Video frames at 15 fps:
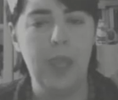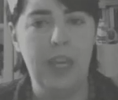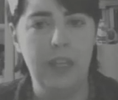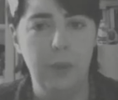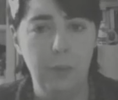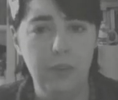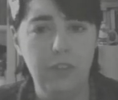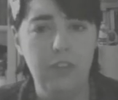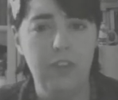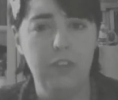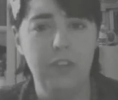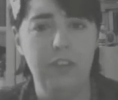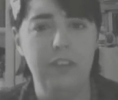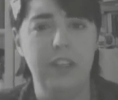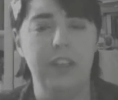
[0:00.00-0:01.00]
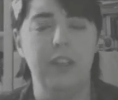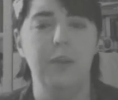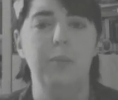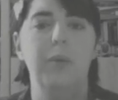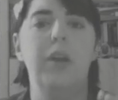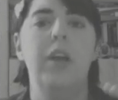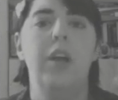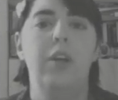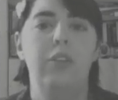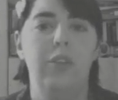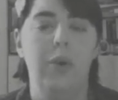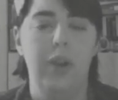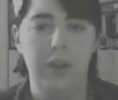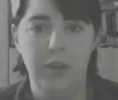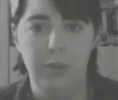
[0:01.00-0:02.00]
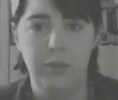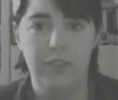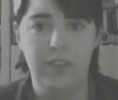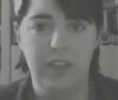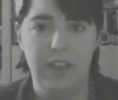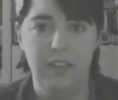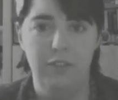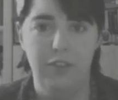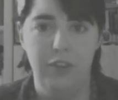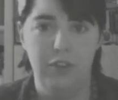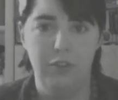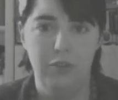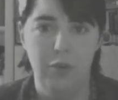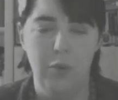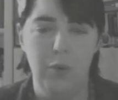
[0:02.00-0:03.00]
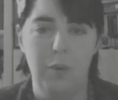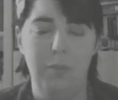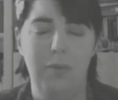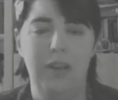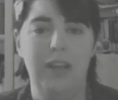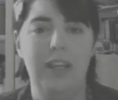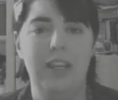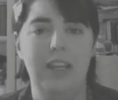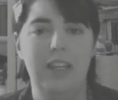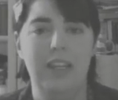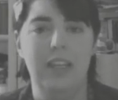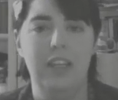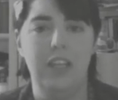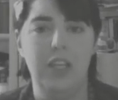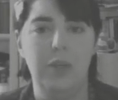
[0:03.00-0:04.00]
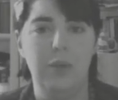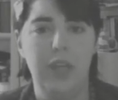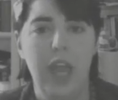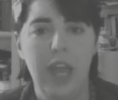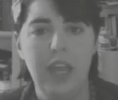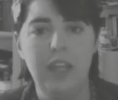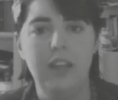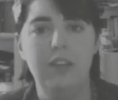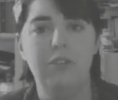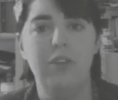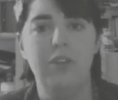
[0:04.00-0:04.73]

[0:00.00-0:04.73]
and I wanted to reread them. So I only wanted to get the first 4, but in the UK they